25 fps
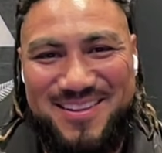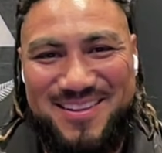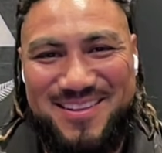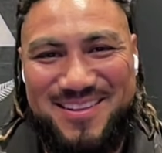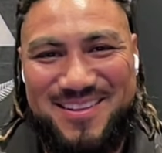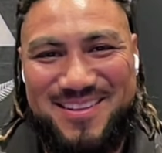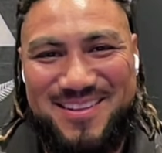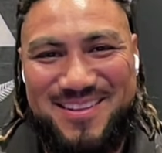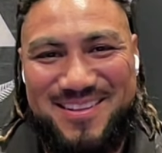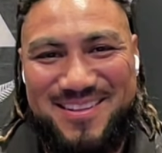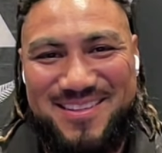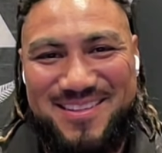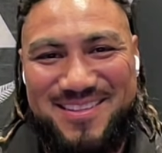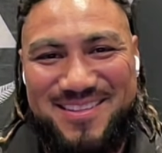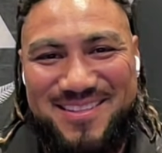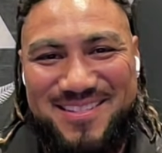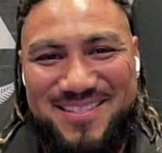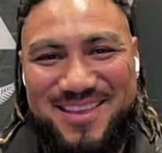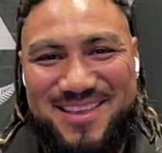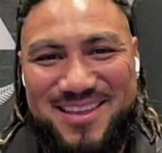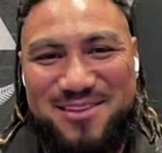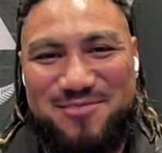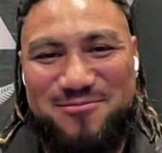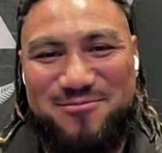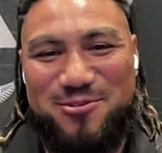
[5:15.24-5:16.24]
Yeah.
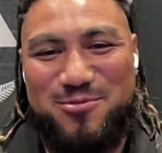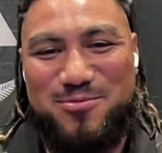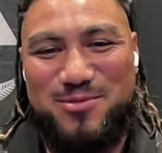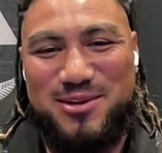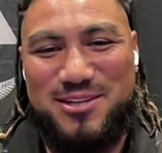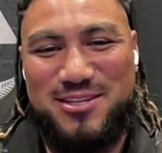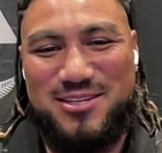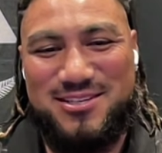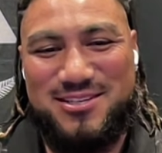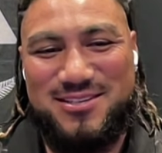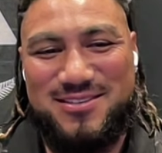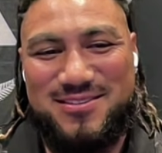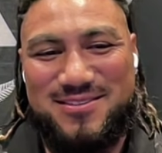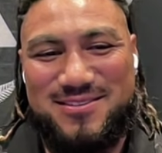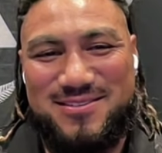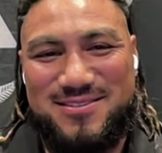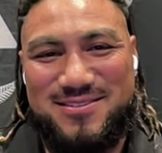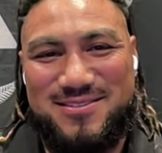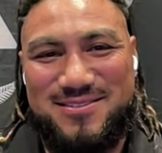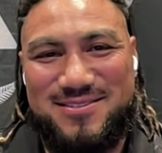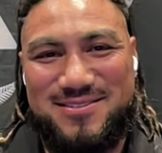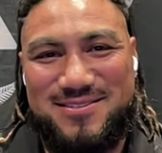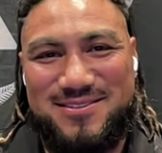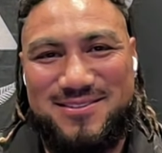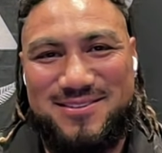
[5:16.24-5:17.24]
Thank we'll get much. people to talk
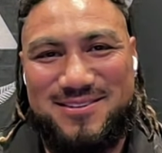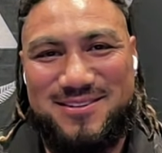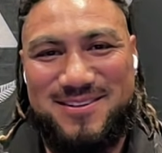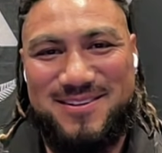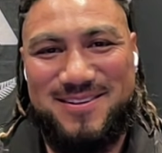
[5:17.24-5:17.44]
to your